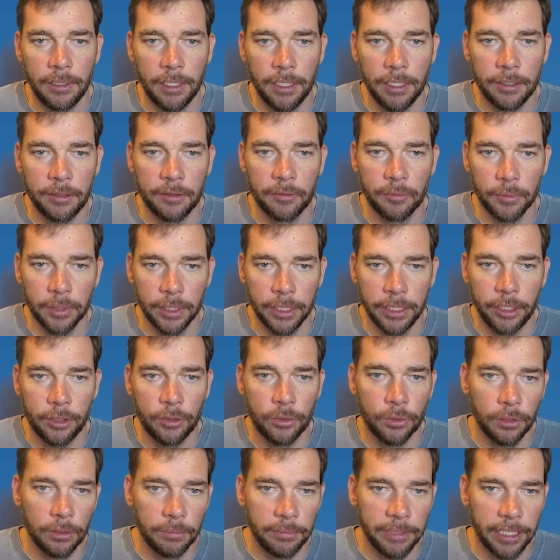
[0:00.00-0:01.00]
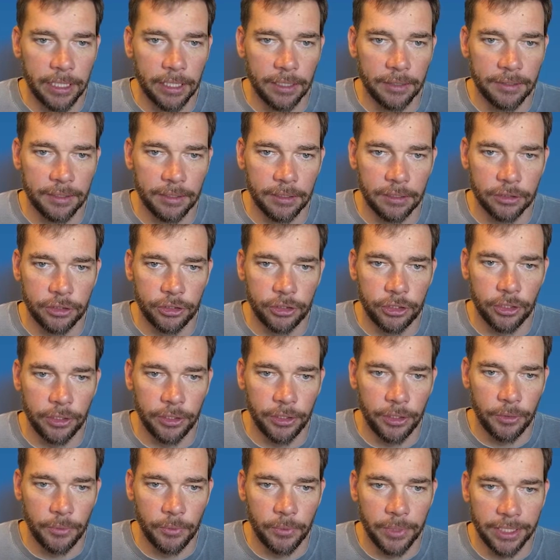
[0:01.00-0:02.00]
it's really cool because it'll show
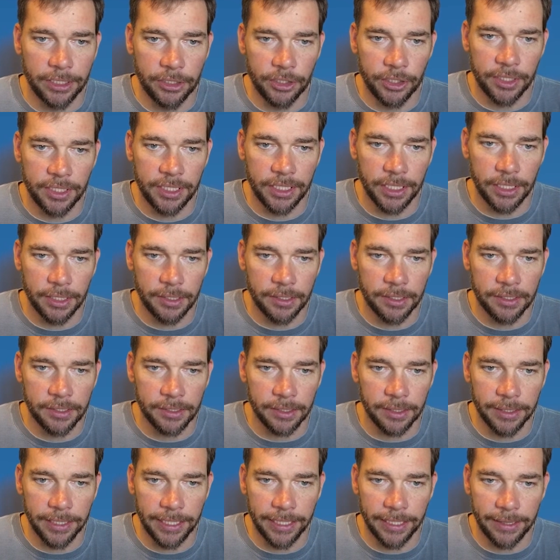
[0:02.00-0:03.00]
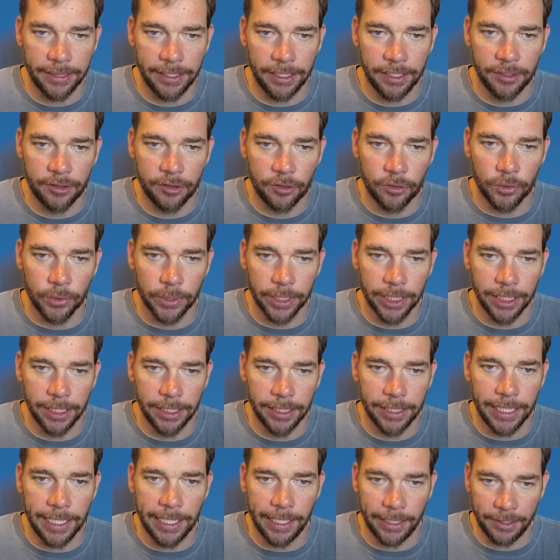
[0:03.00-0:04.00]
you which seats, like these
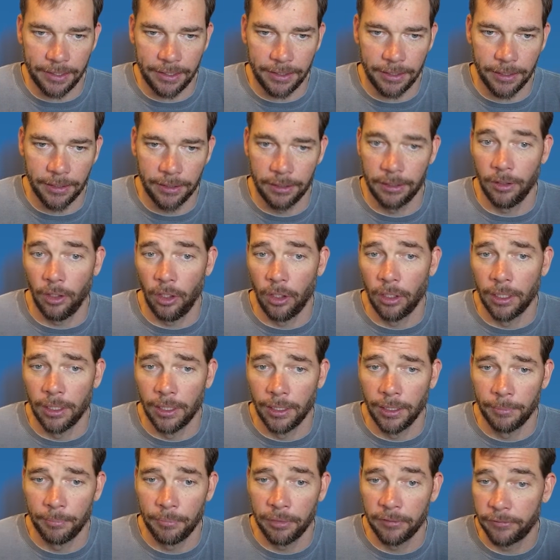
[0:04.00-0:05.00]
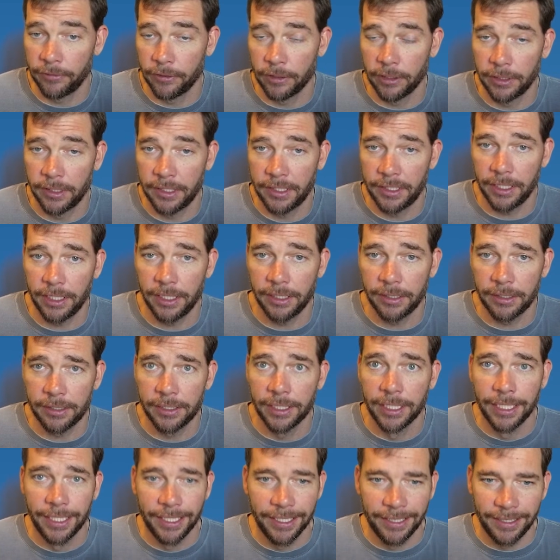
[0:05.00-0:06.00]
green dots here, are preferred seats.